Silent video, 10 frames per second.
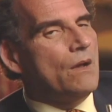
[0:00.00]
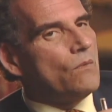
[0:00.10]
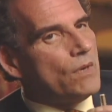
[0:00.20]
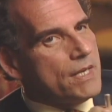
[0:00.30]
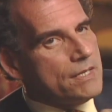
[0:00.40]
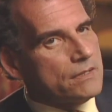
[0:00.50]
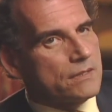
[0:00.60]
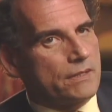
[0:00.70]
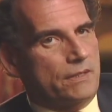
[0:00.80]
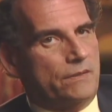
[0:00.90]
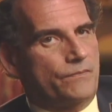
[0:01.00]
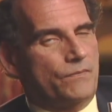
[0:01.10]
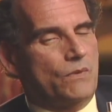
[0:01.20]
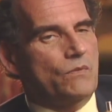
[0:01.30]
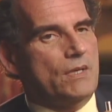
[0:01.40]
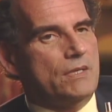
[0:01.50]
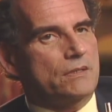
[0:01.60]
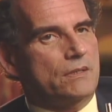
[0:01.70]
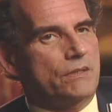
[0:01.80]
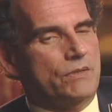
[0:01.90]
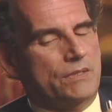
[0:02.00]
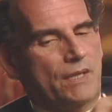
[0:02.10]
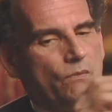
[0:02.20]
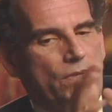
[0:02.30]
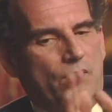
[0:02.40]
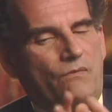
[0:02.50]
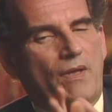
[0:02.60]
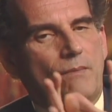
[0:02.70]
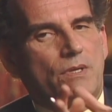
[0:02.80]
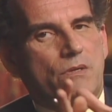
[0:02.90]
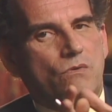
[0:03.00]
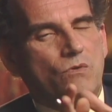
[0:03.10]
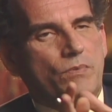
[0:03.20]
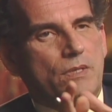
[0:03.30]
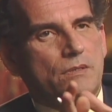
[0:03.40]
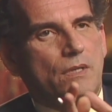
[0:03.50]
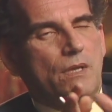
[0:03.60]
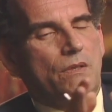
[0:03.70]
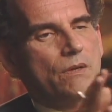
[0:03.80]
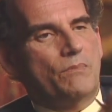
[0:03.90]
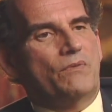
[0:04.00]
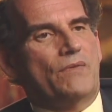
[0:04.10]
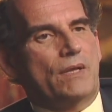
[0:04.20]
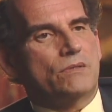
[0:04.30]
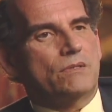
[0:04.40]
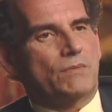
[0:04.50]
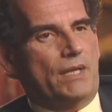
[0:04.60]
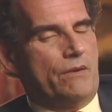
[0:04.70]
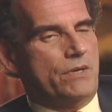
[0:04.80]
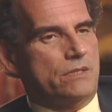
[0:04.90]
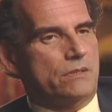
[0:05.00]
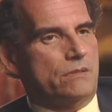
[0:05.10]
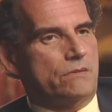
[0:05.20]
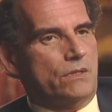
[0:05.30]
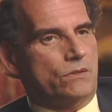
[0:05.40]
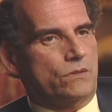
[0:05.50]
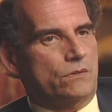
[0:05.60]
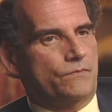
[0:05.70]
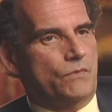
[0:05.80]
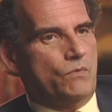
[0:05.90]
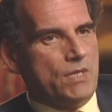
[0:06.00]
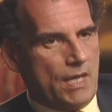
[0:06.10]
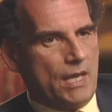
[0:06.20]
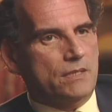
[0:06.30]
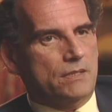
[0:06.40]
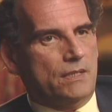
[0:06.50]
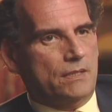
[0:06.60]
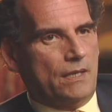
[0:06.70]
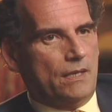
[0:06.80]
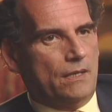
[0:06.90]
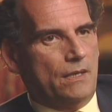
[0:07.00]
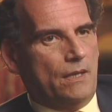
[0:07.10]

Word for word: What is clear is that within family groupings, there are profound similarities in structure. We can say that.